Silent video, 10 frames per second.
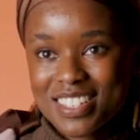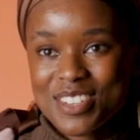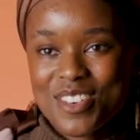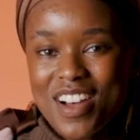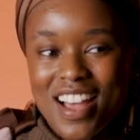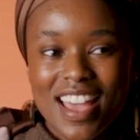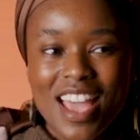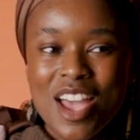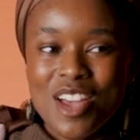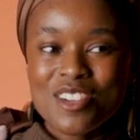So I
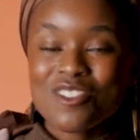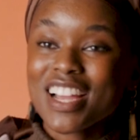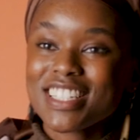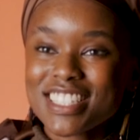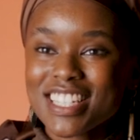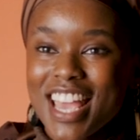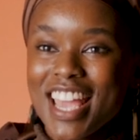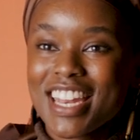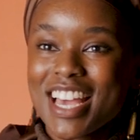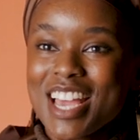write
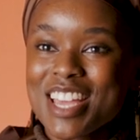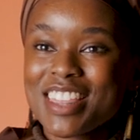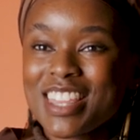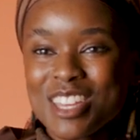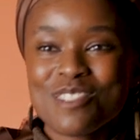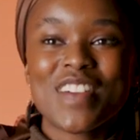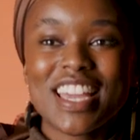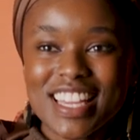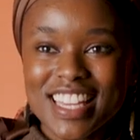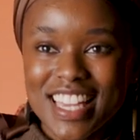and I theater
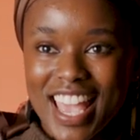make